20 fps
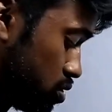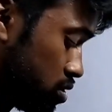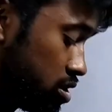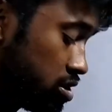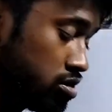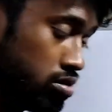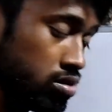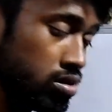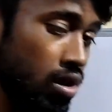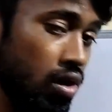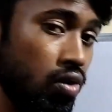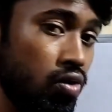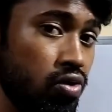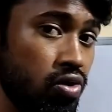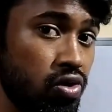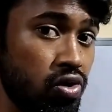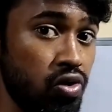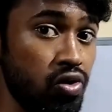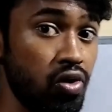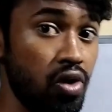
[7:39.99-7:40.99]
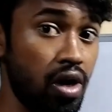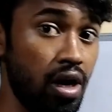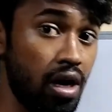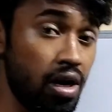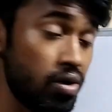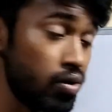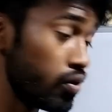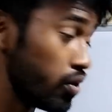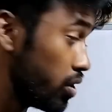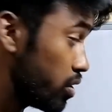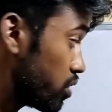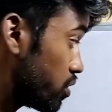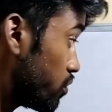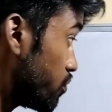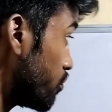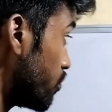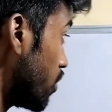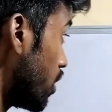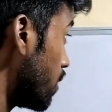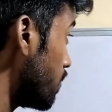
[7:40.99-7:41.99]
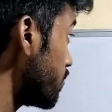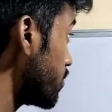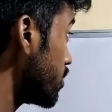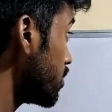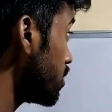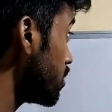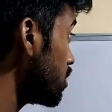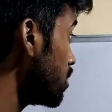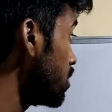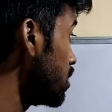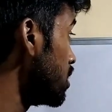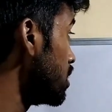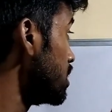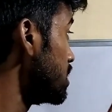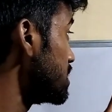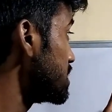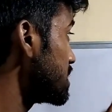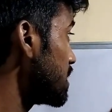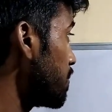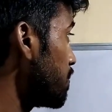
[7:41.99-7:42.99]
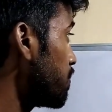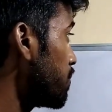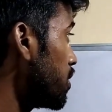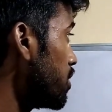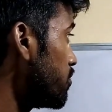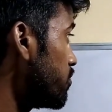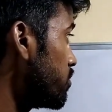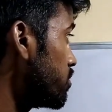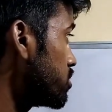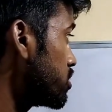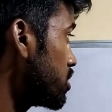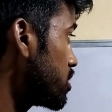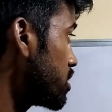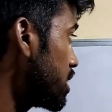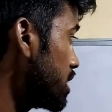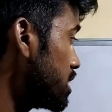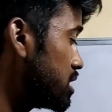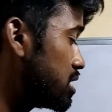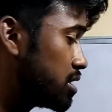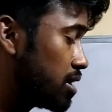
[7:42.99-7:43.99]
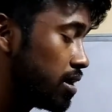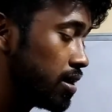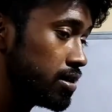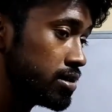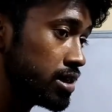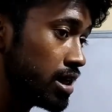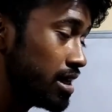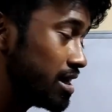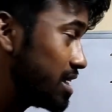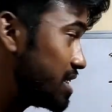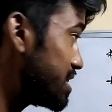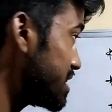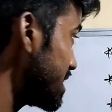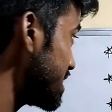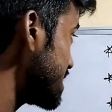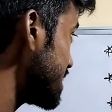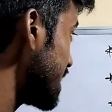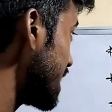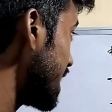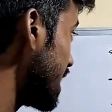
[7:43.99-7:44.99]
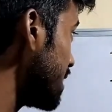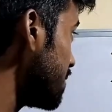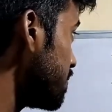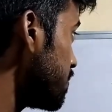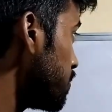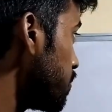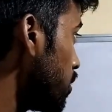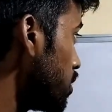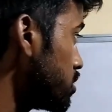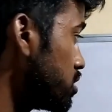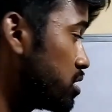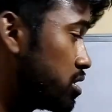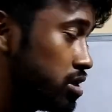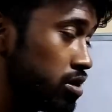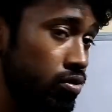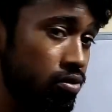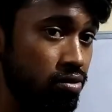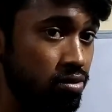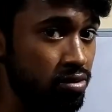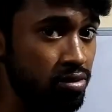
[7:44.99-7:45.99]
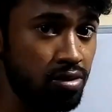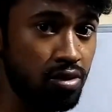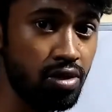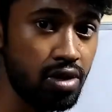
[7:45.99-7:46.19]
So this is how you are going to form the simple future tense sentences in positive.